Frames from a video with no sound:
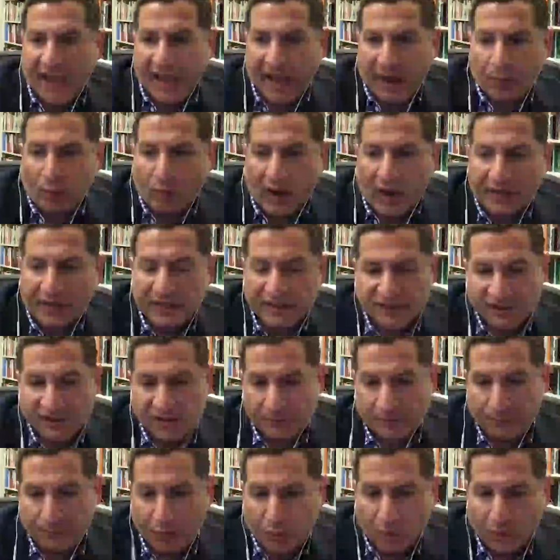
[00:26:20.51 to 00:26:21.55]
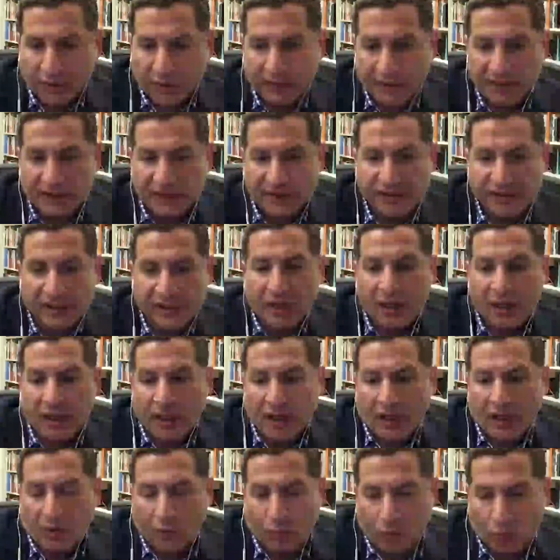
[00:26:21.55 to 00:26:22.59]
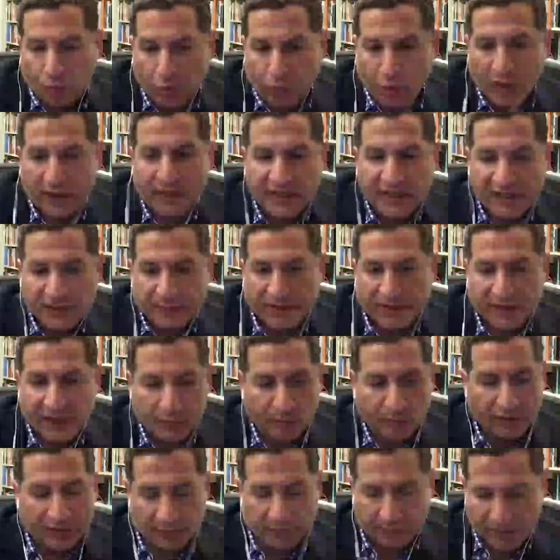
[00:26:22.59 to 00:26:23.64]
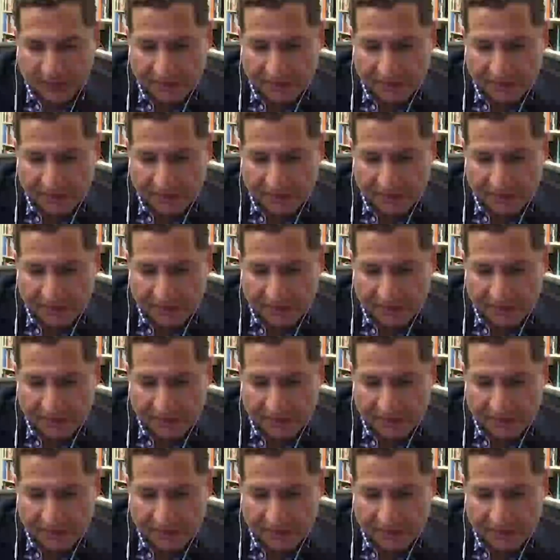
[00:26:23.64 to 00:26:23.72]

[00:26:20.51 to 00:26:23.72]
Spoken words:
And why this is important is what he's bringing with him.